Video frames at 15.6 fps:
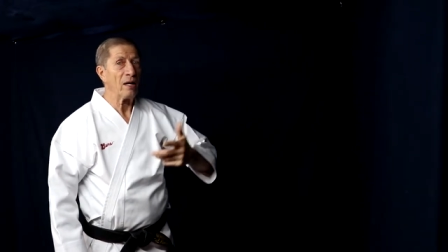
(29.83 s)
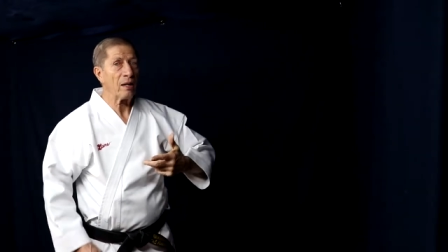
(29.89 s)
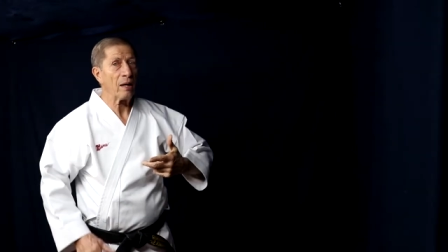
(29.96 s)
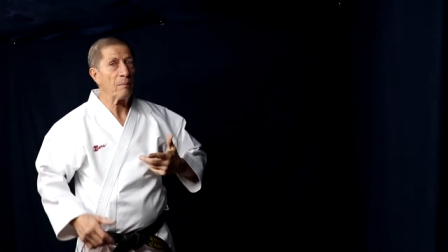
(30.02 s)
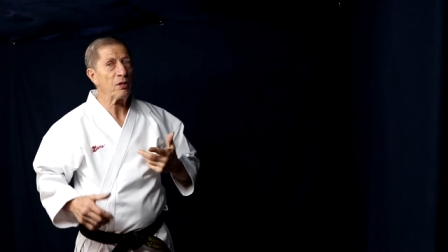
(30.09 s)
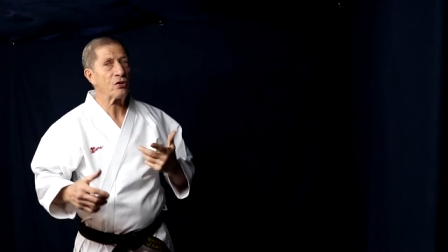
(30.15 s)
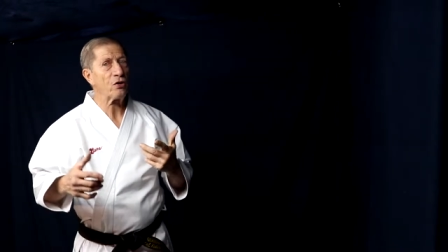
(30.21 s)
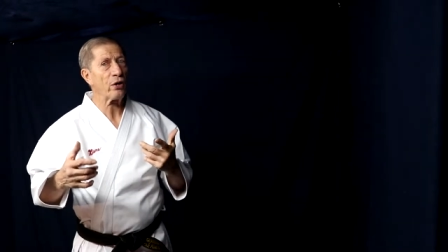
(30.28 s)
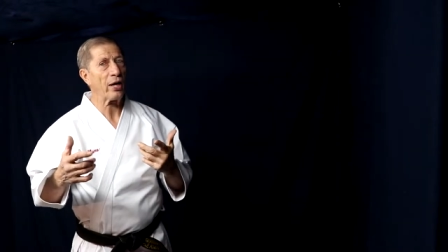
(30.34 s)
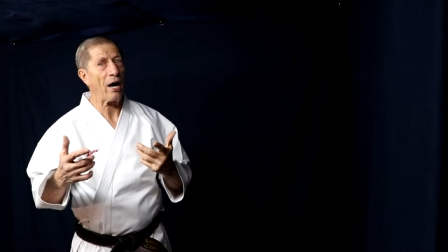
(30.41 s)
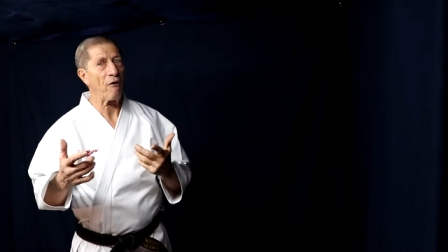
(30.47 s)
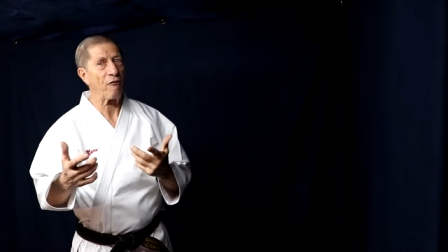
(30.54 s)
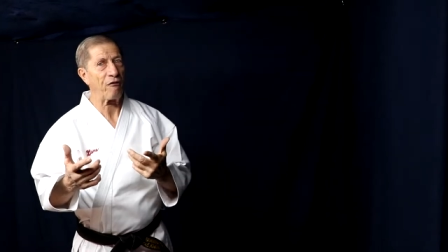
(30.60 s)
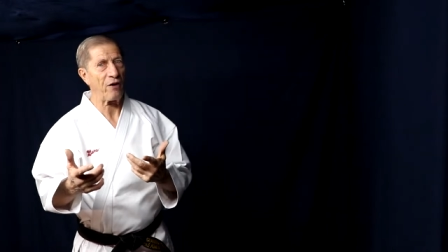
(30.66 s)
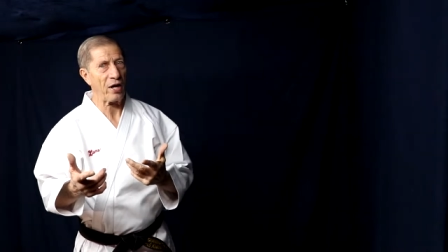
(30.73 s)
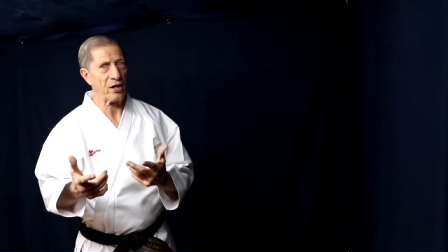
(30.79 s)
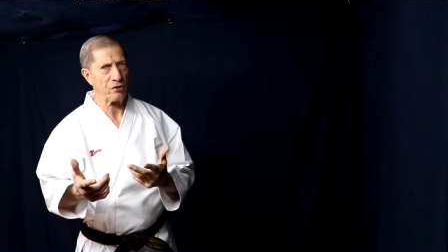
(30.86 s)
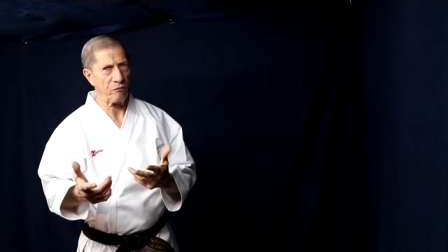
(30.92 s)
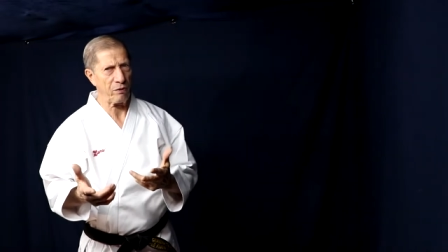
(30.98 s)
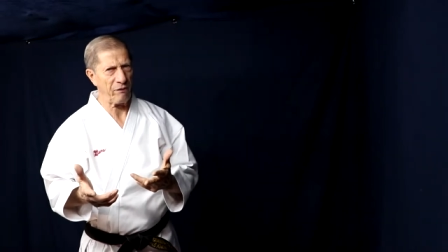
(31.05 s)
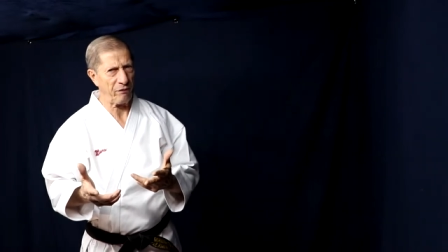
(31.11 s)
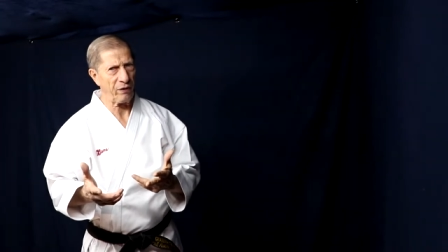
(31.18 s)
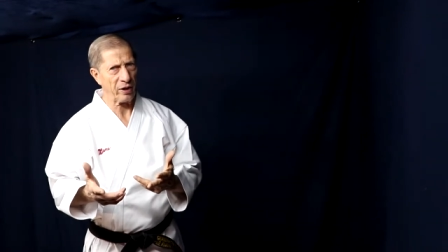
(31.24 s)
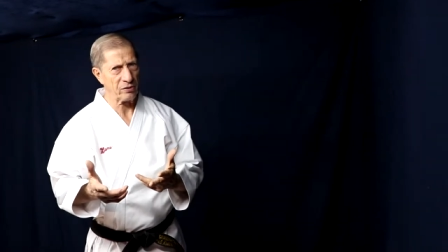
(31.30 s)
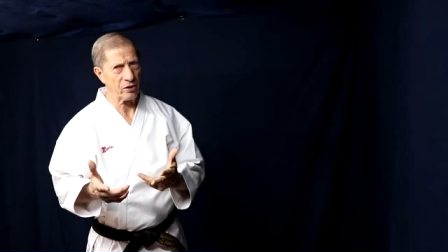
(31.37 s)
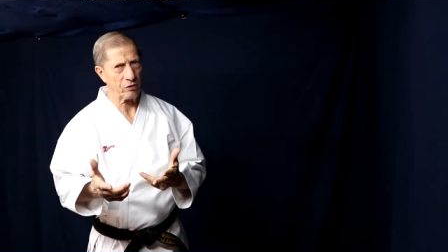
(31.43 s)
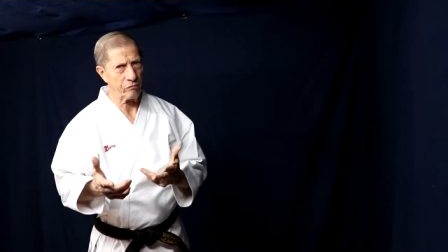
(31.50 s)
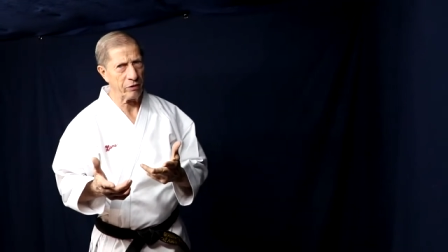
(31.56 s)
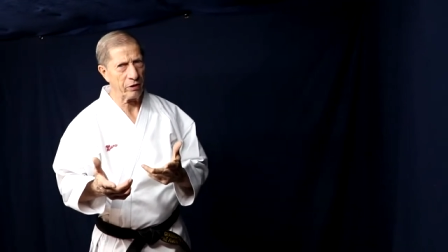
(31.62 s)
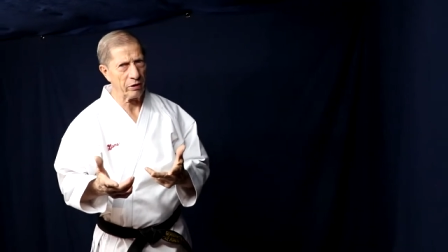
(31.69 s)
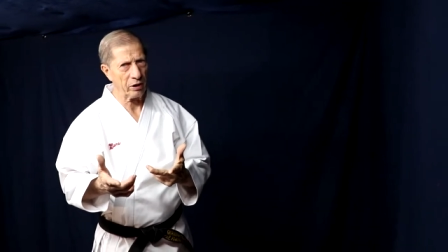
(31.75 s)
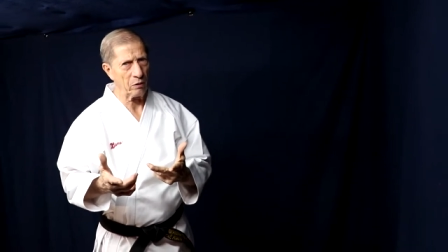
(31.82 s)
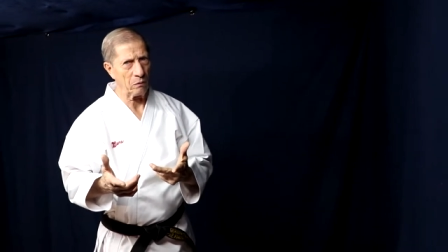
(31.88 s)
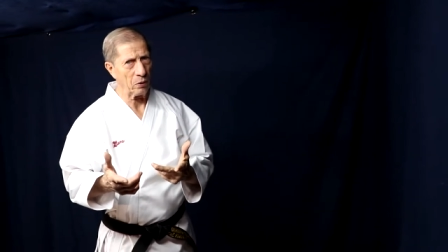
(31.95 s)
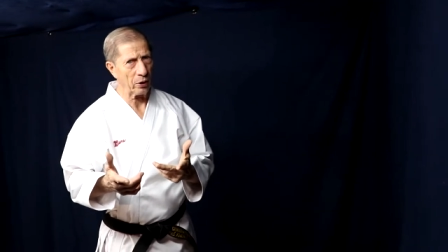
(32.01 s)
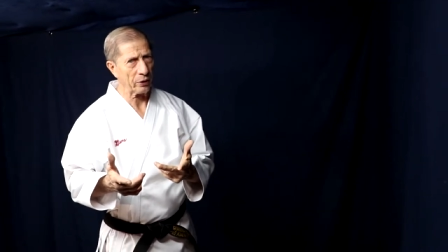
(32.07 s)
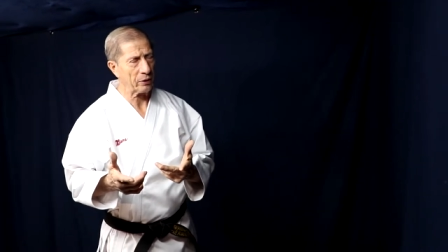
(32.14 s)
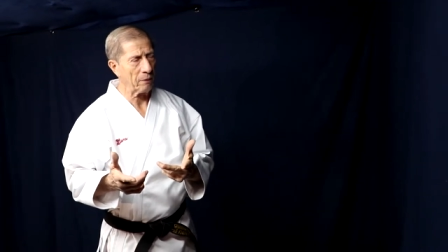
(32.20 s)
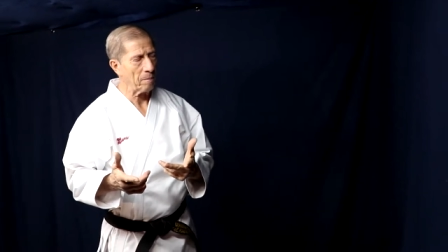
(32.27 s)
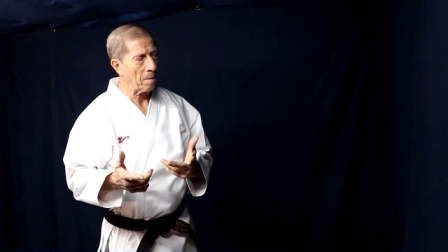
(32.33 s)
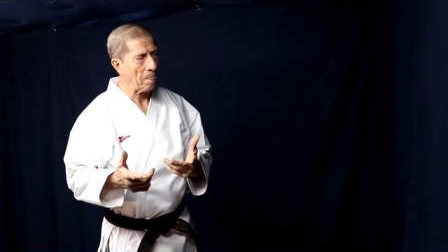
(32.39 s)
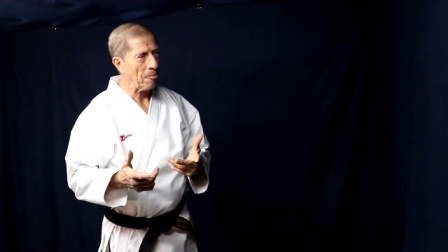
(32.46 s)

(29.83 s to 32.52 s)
let me show you how fast reflexes really work.